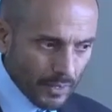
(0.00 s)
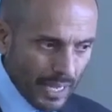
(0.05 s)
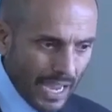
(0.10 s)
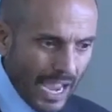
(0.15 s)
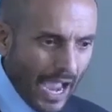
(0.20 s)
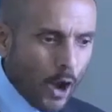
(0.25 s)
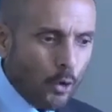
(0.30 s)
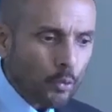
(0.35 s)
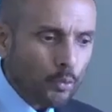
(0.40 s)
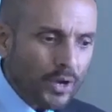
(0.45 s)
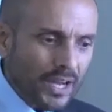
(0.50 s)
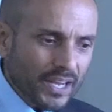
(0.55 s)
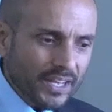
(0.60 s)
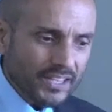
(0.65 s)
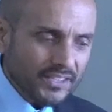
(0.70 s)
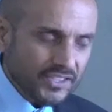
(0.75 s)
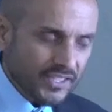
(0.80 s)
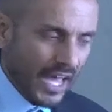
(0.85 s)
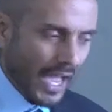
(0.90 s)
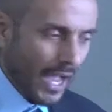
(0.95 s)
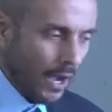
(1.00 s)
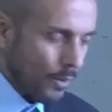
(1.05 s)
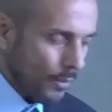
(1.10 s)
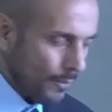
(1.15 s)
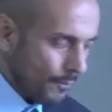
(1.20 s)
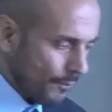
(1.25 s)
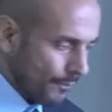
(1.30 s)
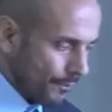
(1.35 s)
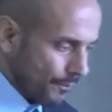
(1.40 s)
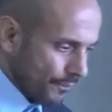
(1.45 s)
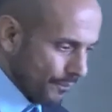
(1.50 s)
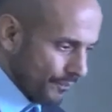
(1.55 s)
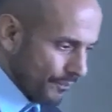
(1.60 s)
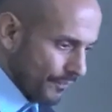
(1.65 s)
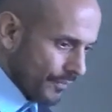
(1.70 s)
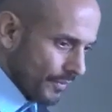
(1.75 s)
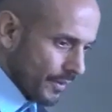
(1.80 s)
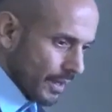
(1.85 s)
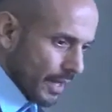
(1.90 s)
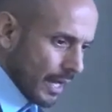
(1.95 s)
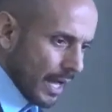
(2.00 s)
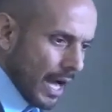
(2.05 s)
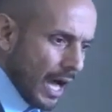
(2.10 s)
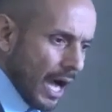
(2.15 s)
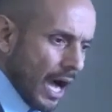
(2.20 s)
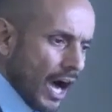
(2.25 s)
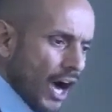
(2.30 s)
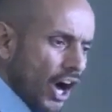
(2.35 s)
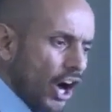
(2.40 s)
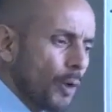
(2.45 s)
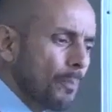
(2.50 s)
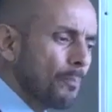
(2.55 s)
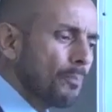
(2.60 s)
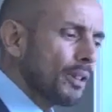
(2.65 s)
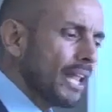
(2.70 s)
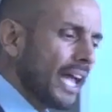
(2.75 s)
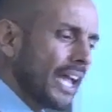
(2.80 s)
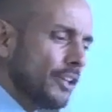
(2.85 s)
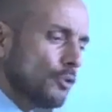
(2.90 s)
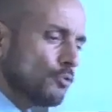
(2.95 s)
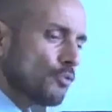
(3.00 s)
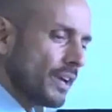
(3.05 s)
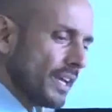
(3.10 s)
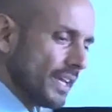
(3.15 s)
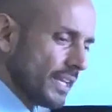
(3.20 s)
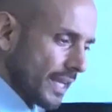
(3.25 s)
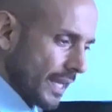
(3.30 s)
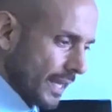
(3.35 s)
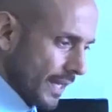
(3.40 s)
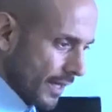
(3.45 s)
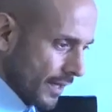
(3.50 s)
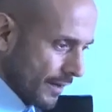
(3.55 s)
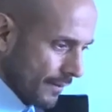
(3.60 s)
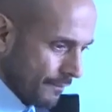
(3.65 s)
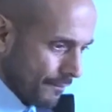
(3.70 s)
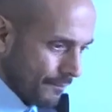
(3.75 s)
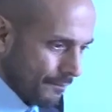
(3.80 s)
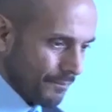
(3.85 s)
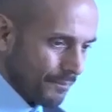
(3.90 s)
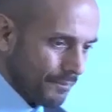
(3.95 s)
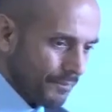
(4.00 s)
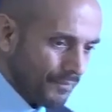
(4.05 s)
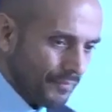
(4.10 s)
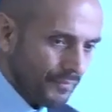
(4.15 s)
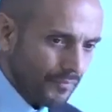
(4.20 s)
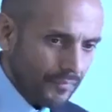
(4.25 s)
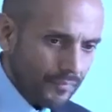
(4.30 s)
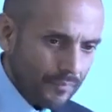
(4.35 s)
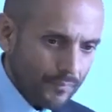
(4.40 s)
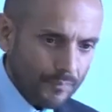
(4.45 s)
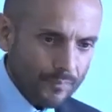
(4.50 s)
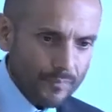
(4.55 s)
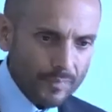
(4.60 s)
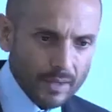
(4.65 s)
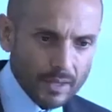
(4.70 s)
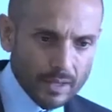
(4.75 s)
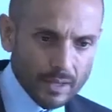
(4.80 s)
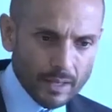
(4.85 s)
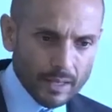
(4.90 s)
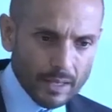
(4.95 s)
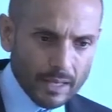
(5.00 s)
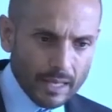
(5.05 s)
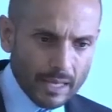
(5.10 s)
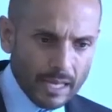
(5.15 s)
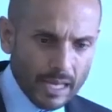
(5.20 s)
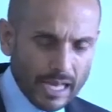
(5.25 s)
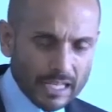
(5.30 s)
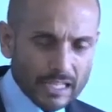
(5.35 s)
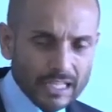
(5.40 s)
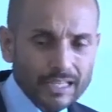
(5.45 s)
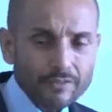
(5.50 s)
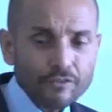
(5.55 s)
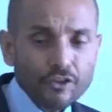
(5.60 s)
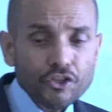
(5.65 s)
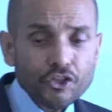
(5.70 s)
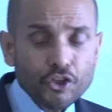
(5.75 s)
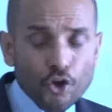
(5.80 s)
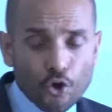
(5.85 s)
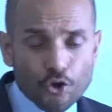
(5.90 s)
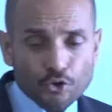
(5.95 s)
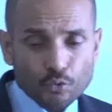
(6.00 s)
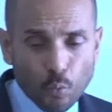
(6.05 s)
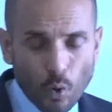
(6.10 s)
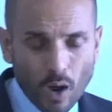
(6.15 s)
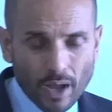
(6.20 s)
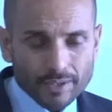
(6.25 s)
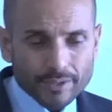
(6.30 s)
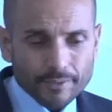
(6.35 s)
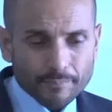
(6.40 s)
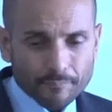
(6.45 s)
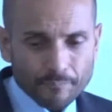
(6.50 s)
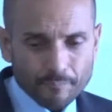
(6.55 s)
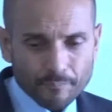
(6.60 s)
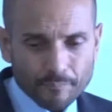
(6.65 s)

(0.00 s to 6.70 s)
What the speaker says: How readest thou? A plain reading. And I'll give a third one.